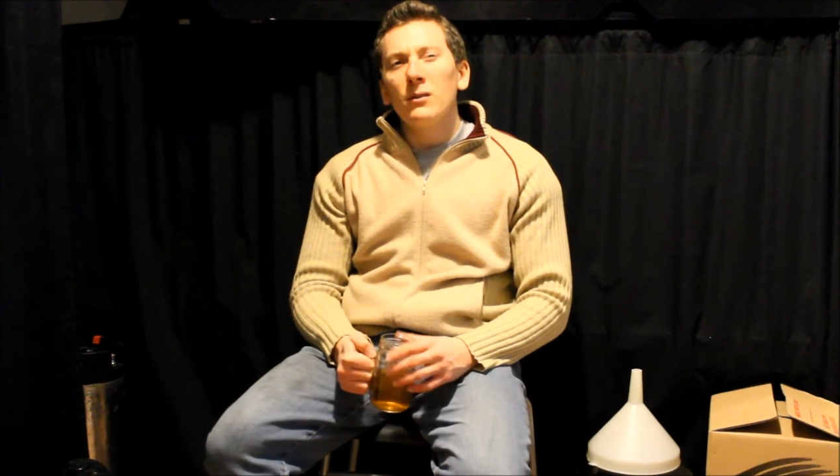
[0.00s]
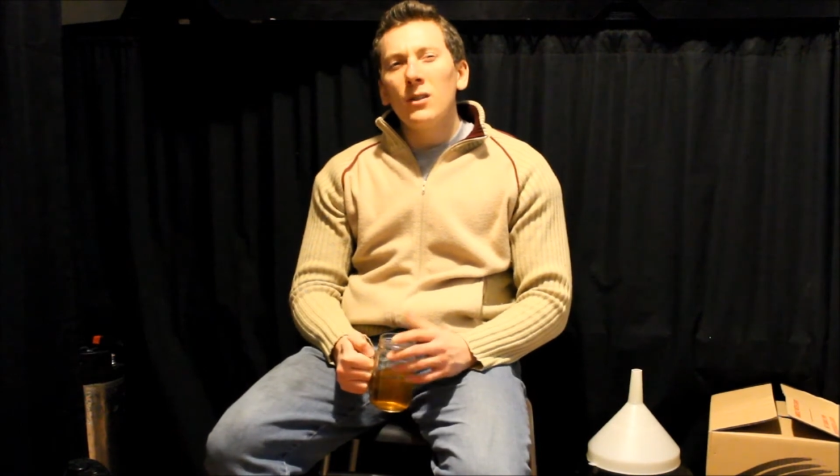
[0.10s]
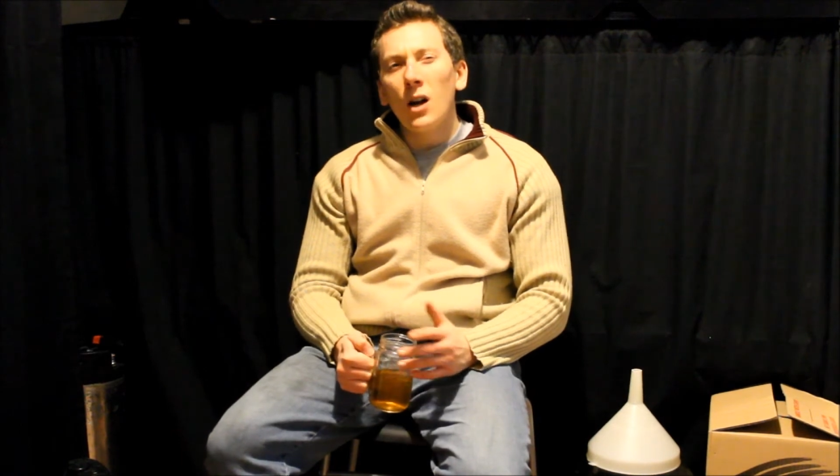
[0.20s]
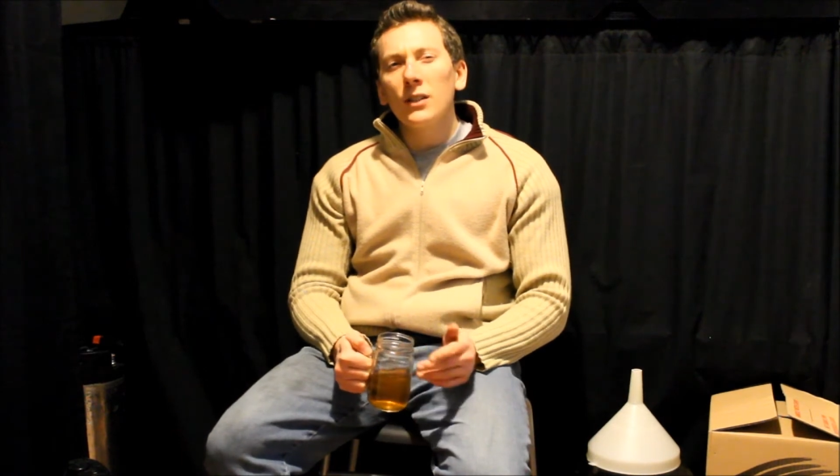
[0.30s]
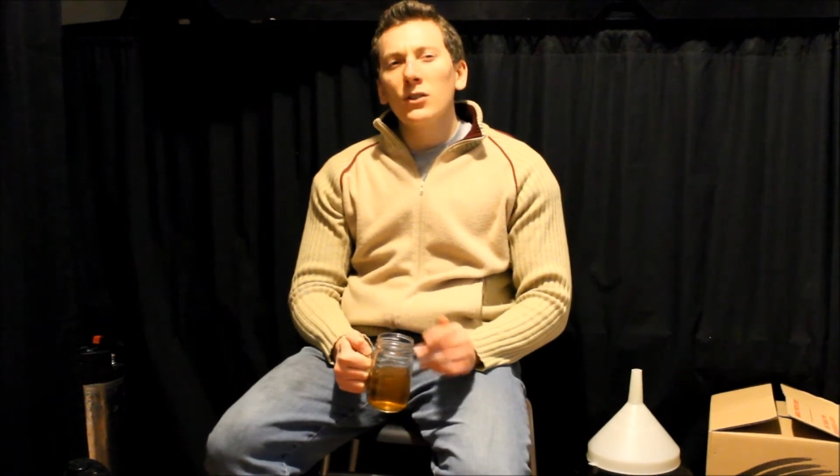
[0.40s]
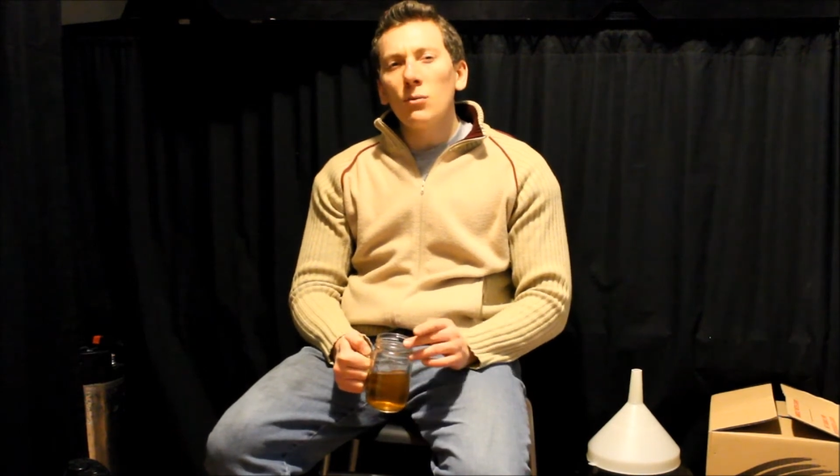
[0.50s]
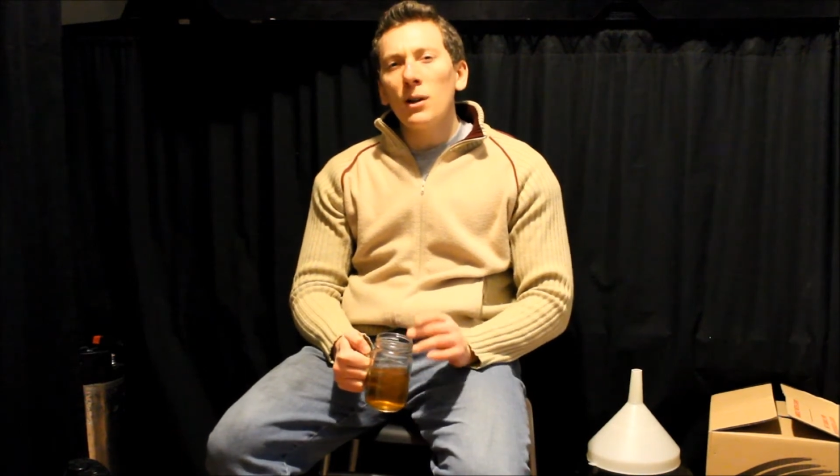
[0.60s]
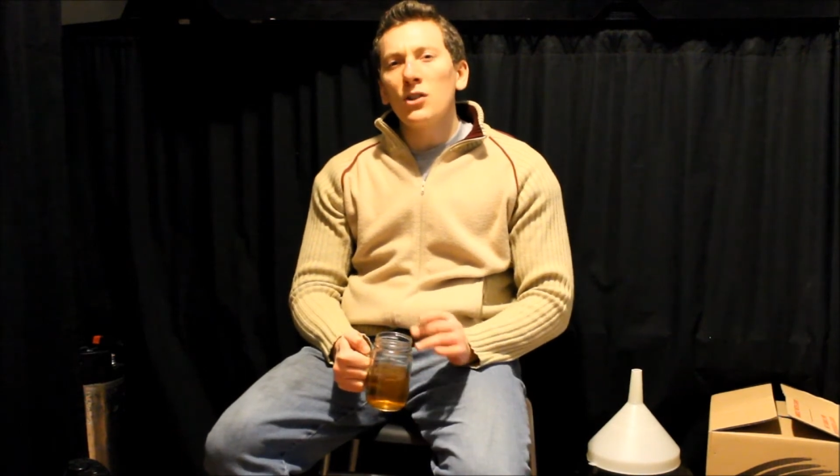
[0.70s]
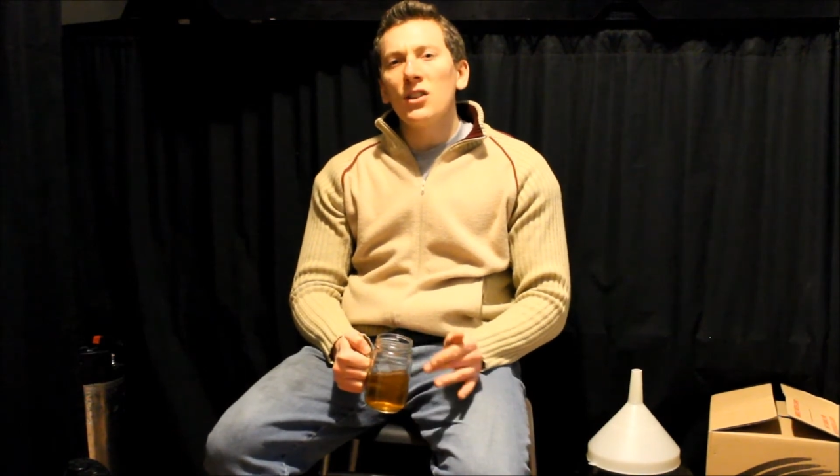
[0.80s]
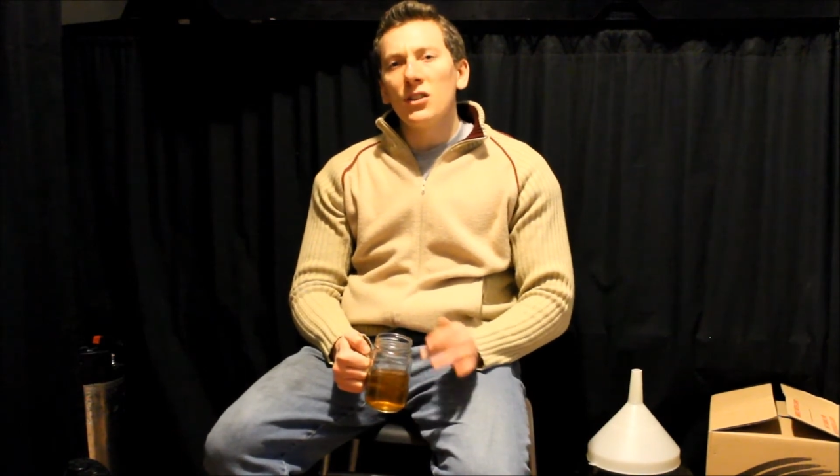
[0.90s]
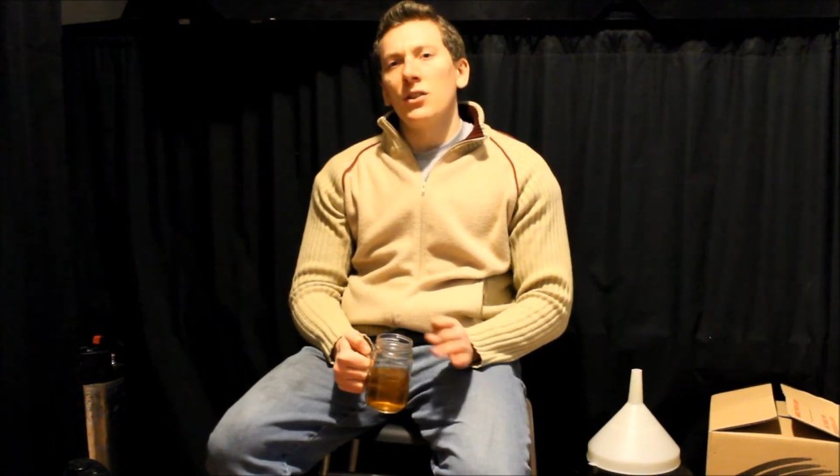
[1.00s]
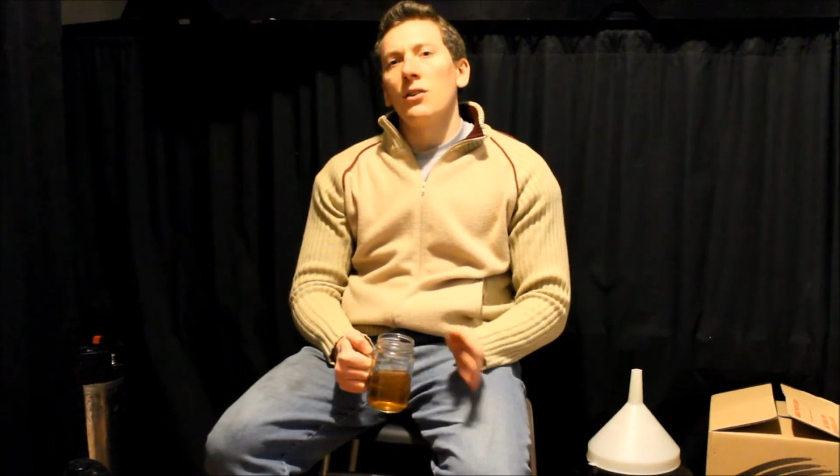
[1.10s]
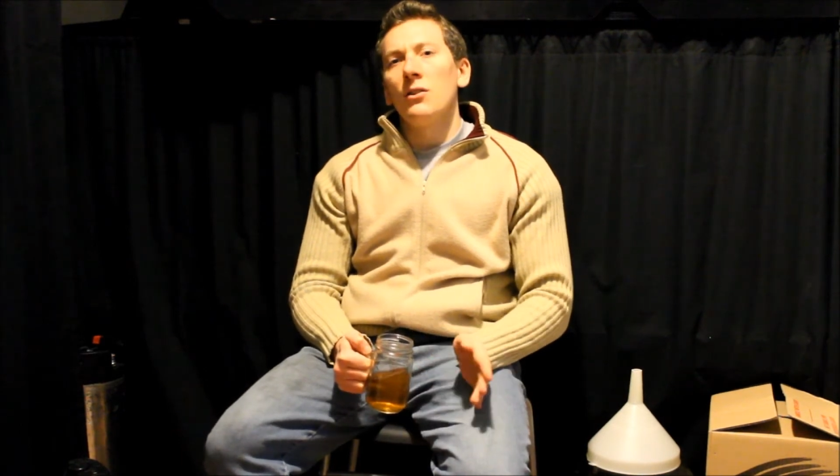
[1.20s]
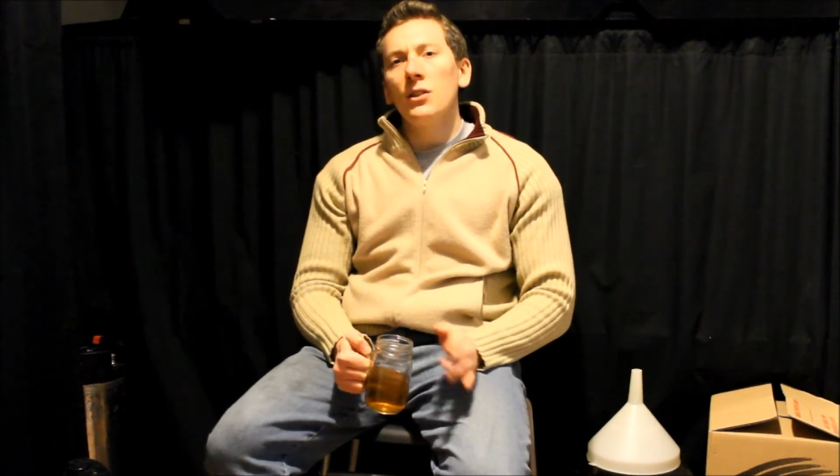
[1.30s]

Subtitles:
not so much this year.